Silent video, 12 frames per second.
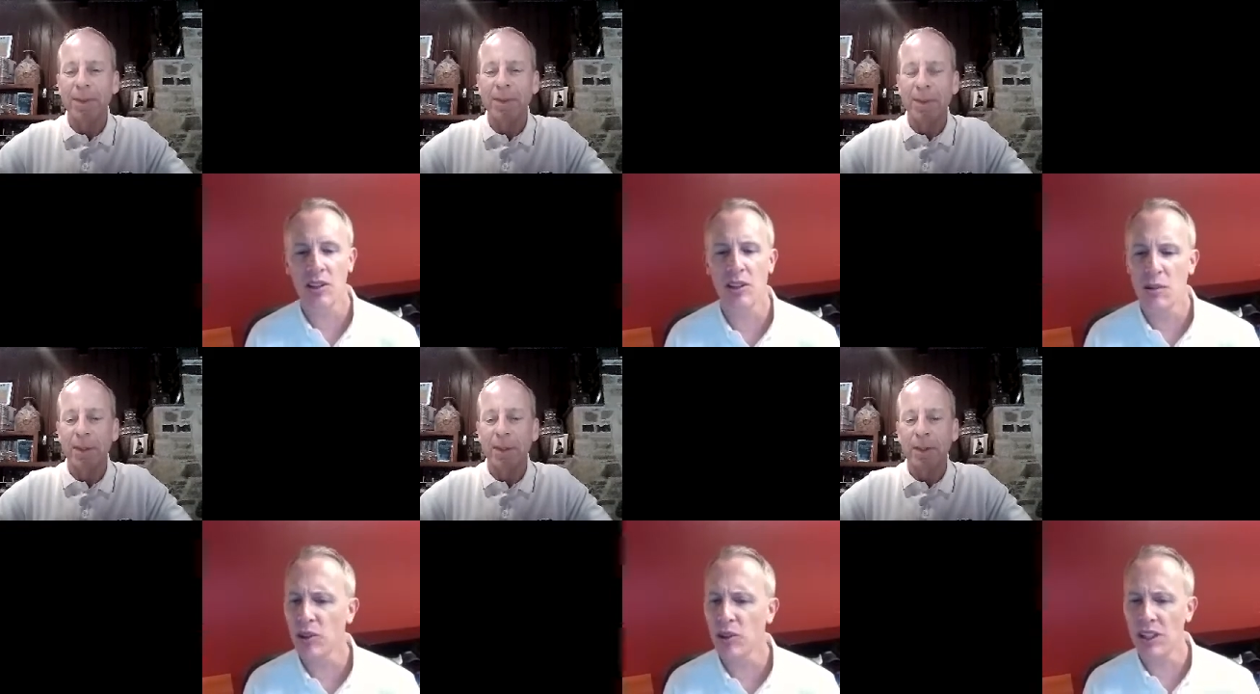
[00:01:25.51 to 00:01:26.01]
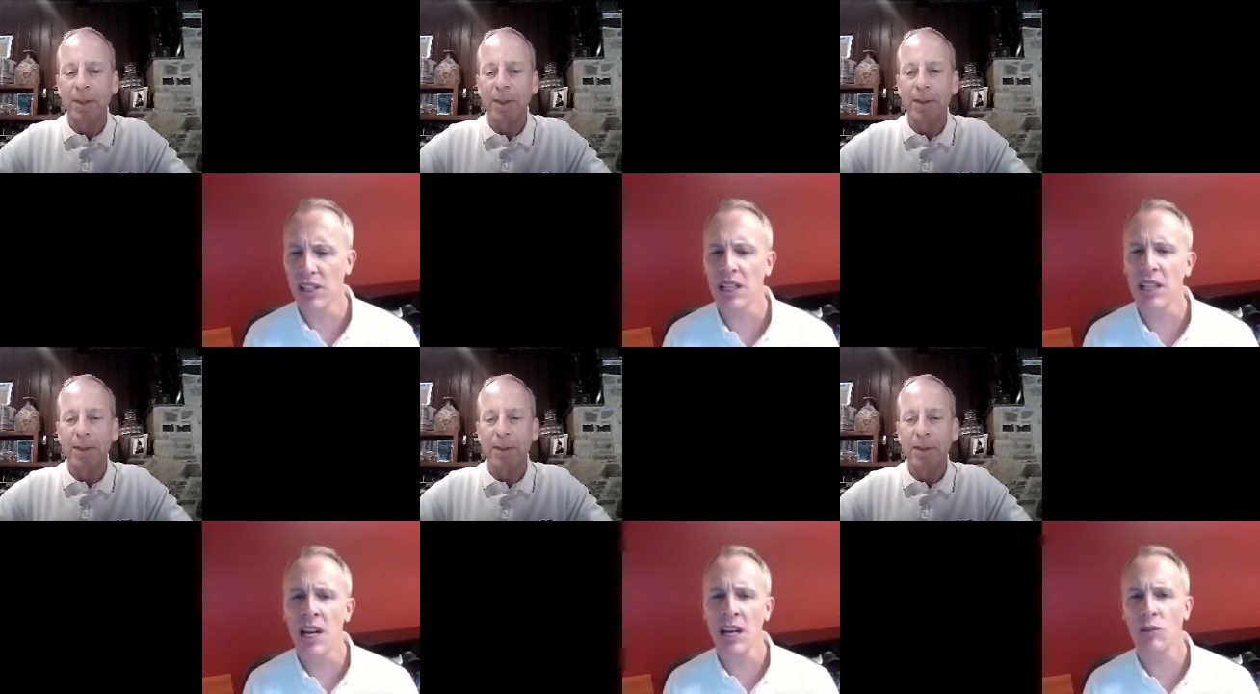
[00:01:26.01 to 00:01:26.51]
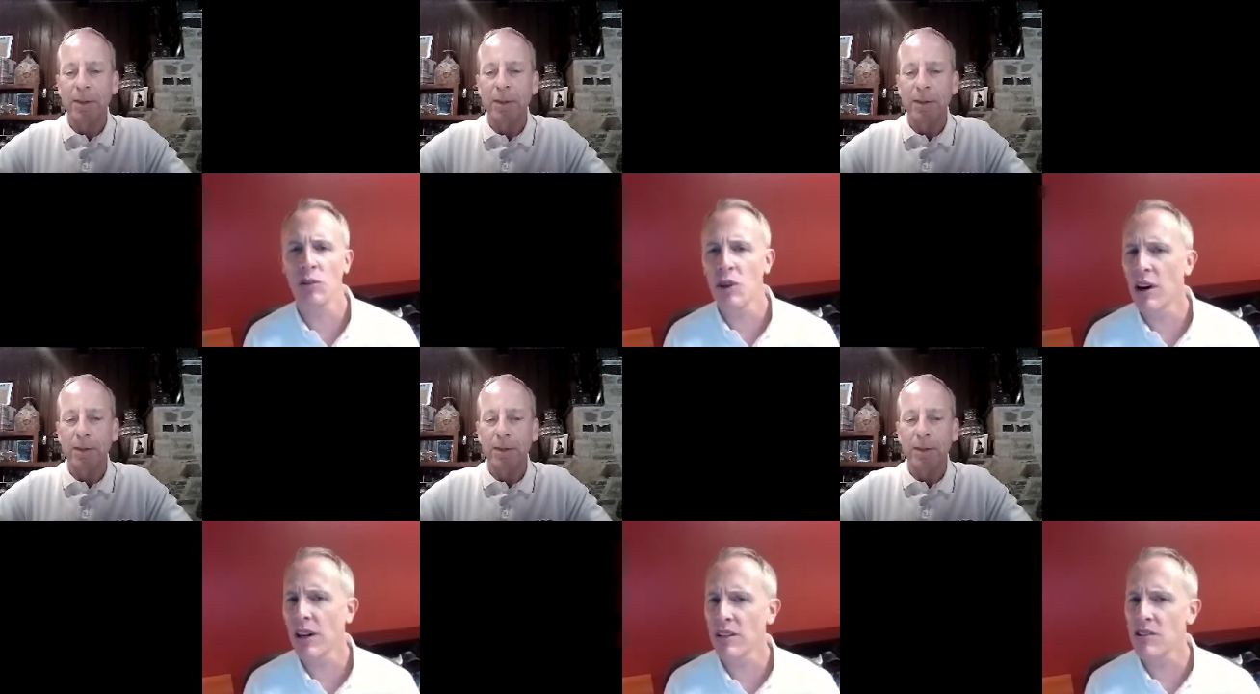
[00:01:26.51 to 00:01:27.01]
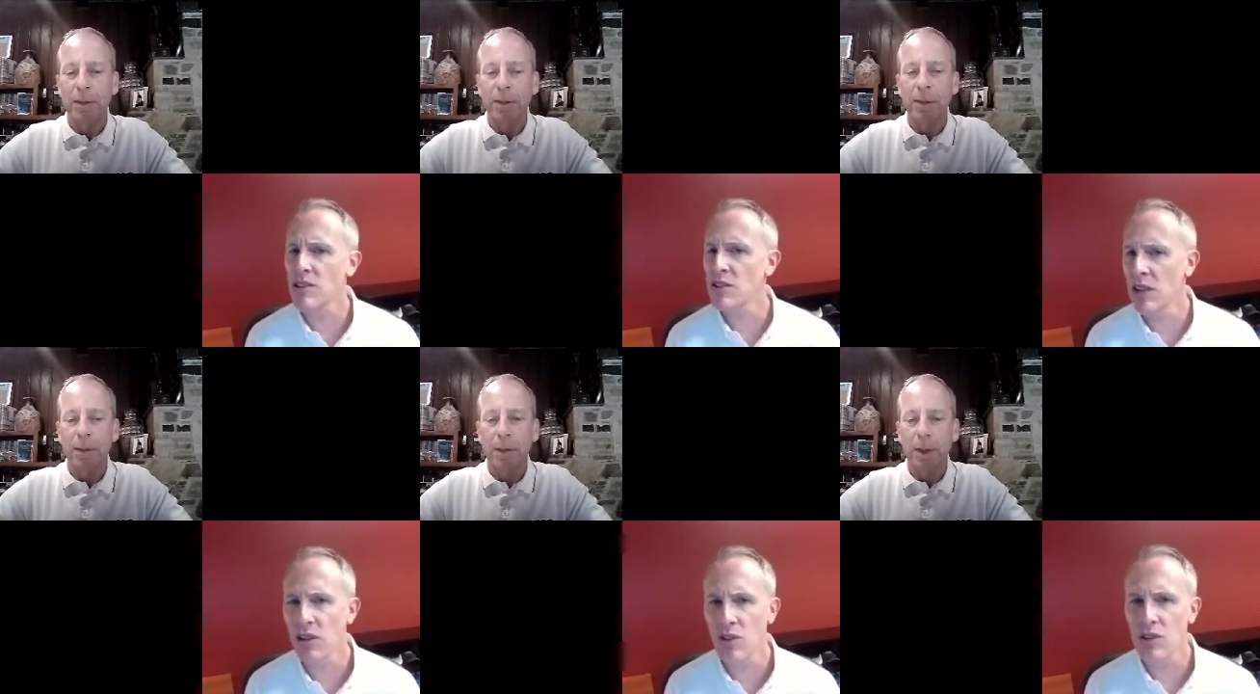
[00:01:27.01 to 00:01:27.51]
Speaker 1: you know the ability to connect with
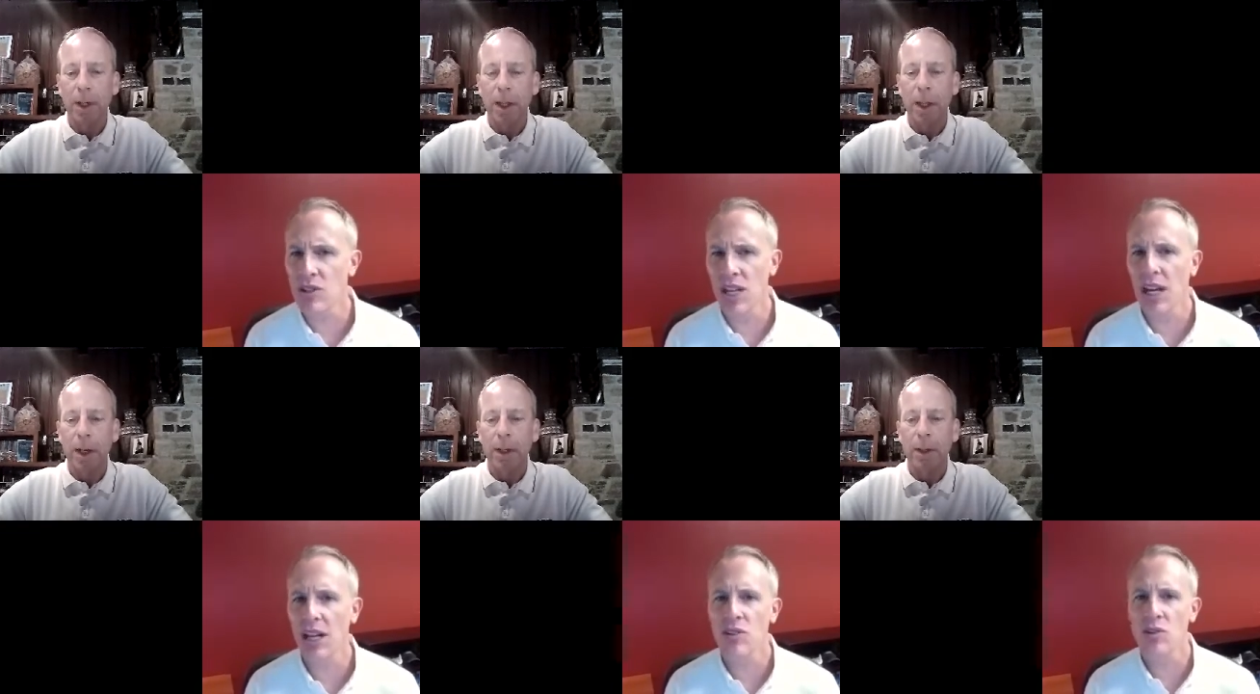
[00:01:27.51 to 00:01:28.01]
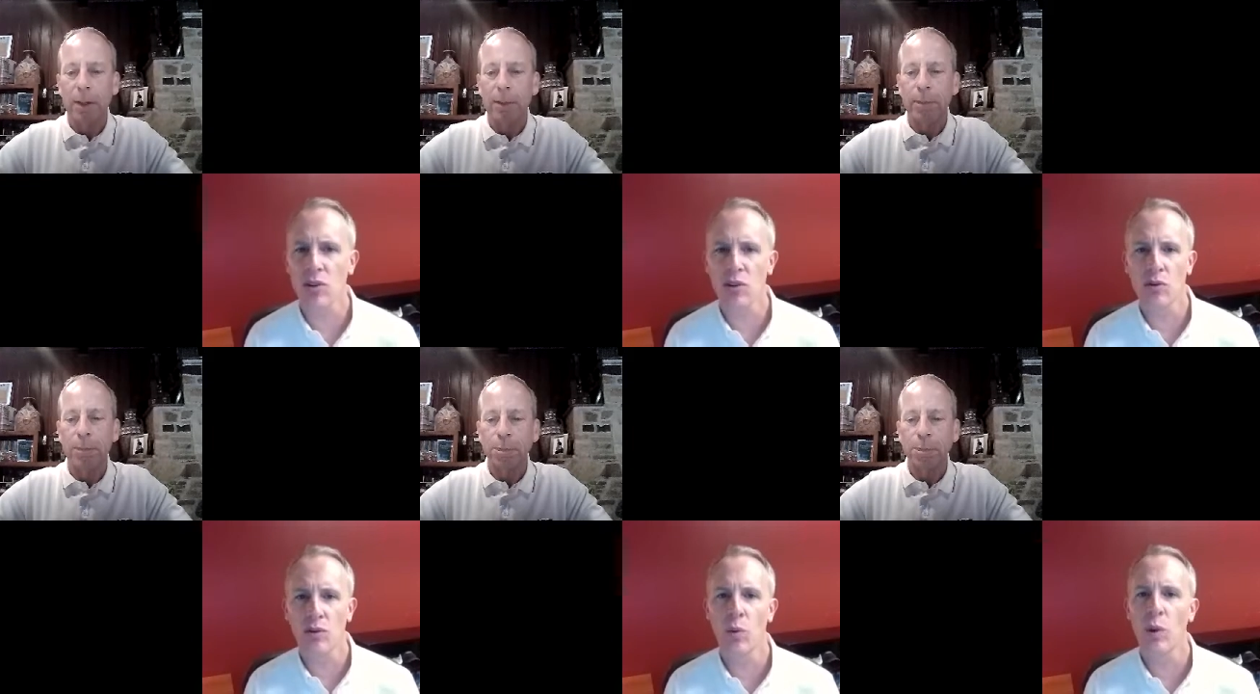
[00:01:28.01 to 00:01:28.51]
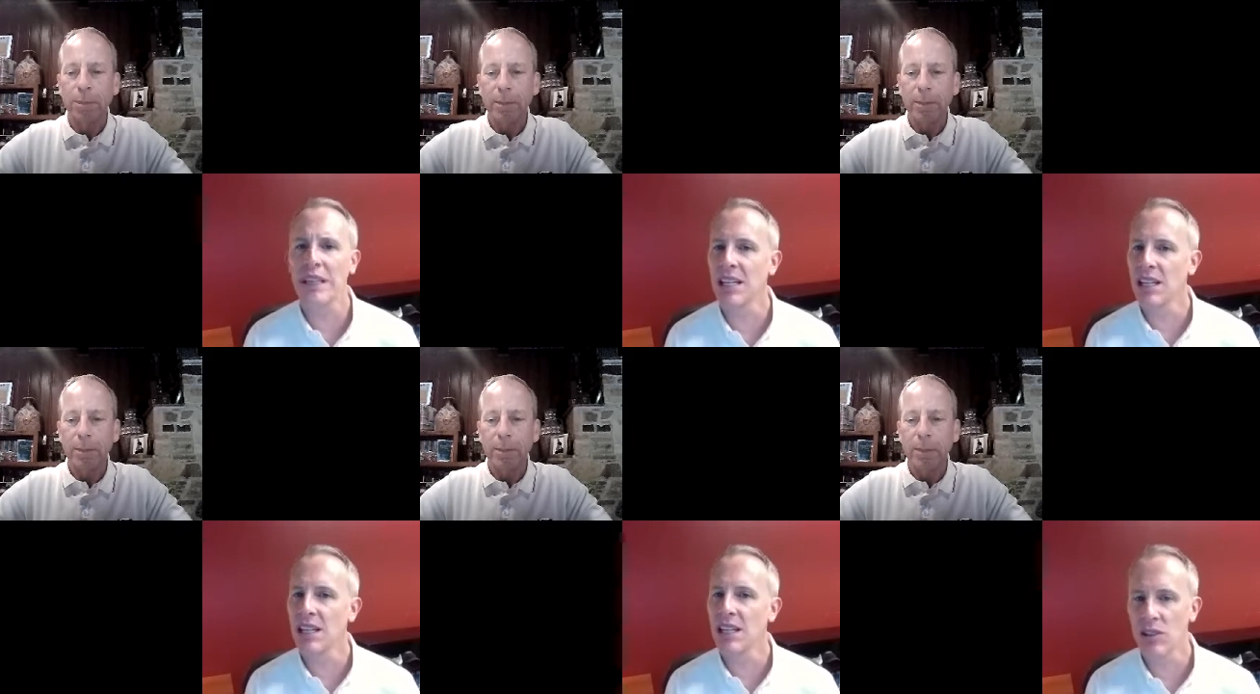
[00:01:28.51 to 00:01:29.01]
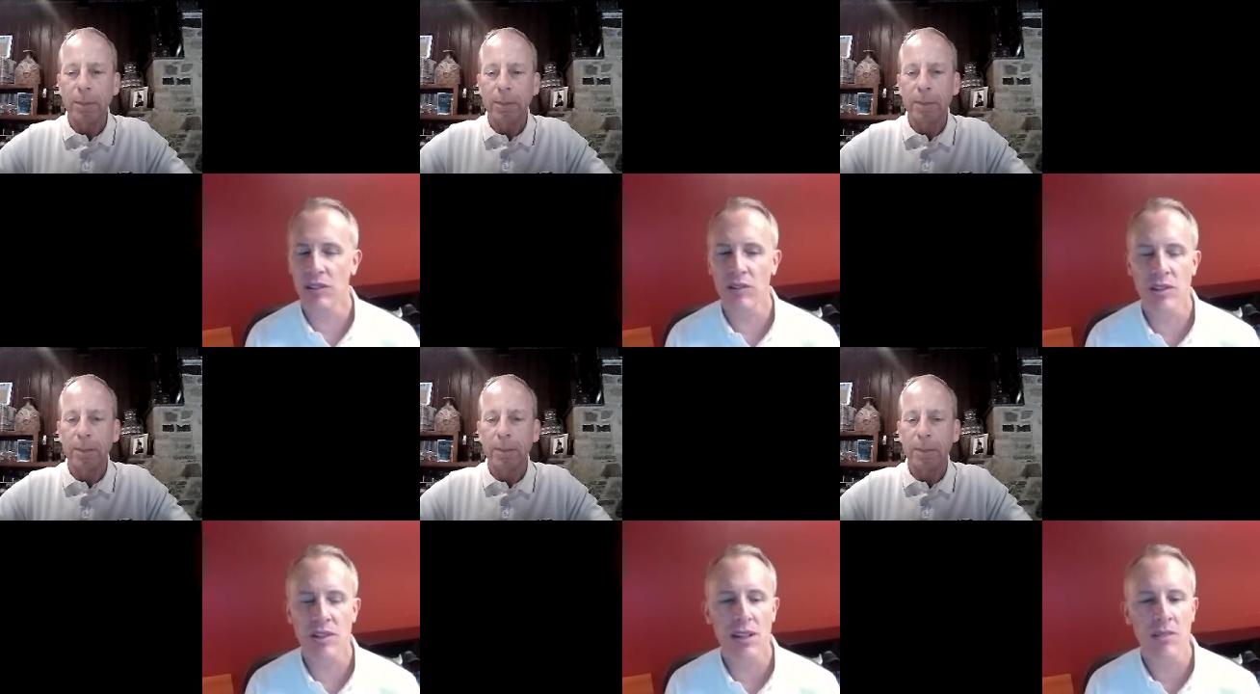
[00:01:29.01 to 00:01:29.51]
audiences and understand sort of what they need
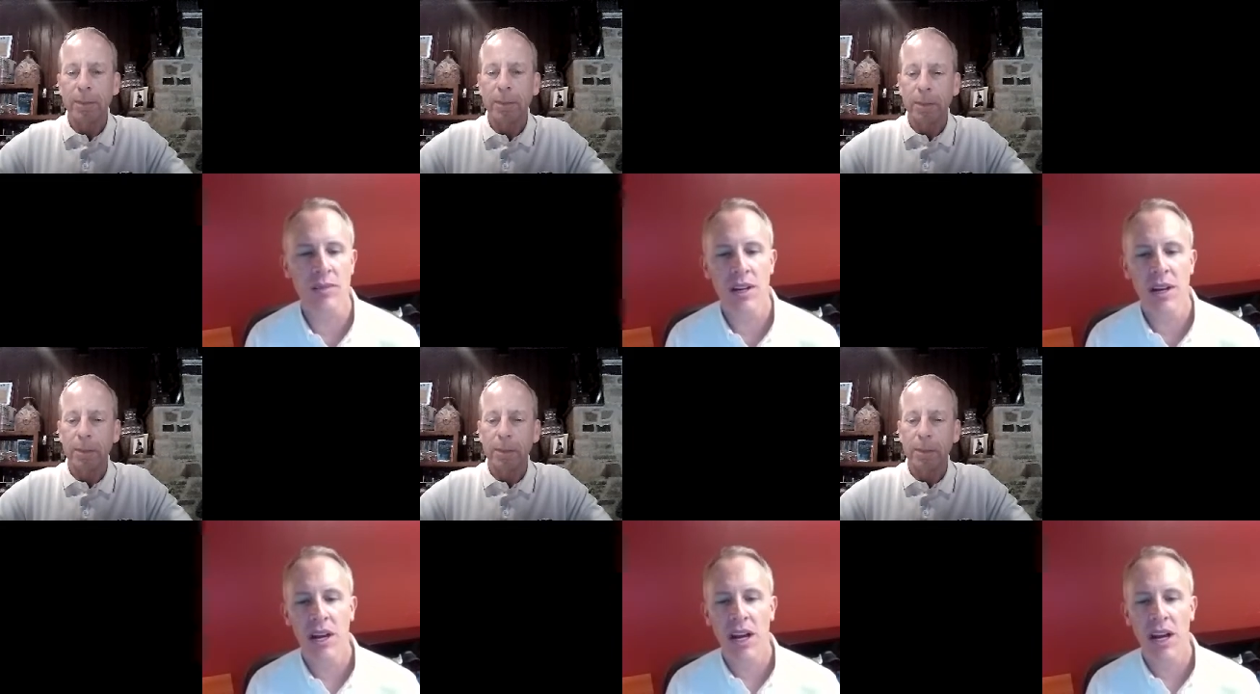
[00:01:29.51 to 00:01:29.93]
delivered to them